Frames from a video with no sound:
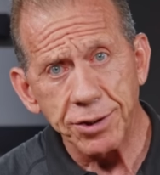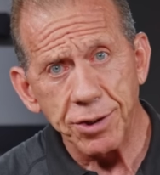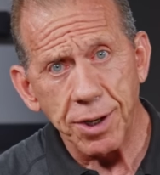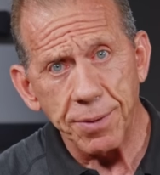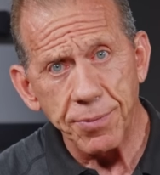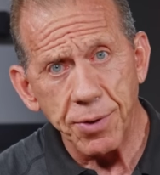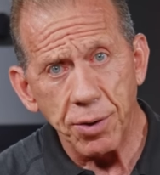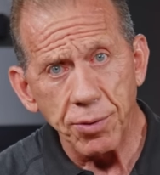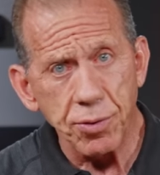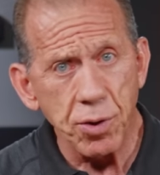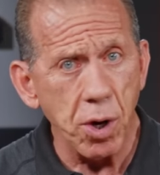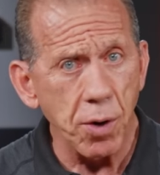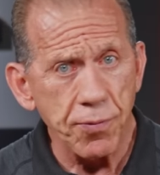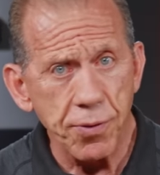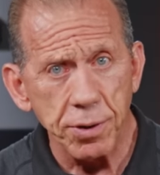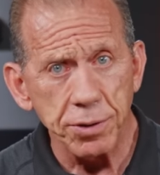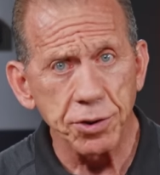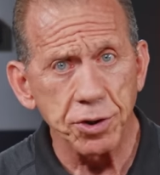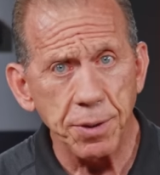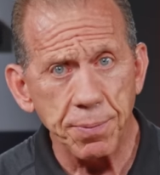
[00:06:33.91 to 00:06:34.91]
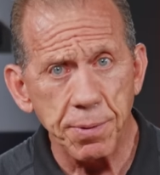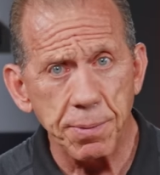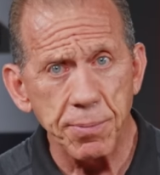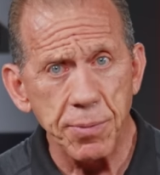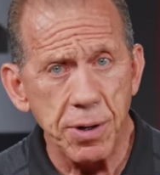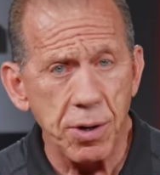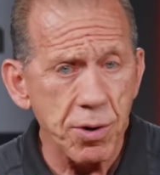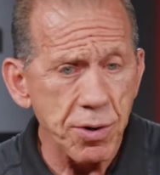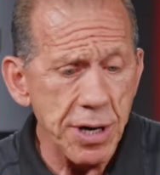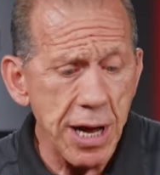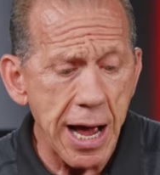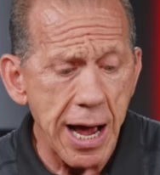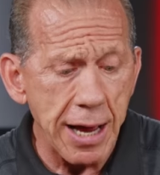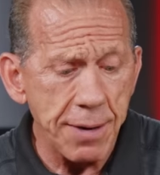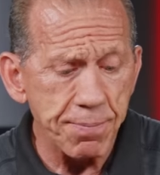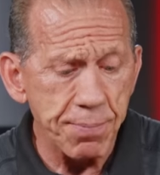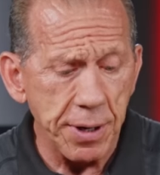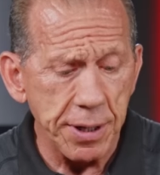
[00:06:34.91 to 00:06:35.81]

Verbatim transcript: so I don't know if they'll ship them or not.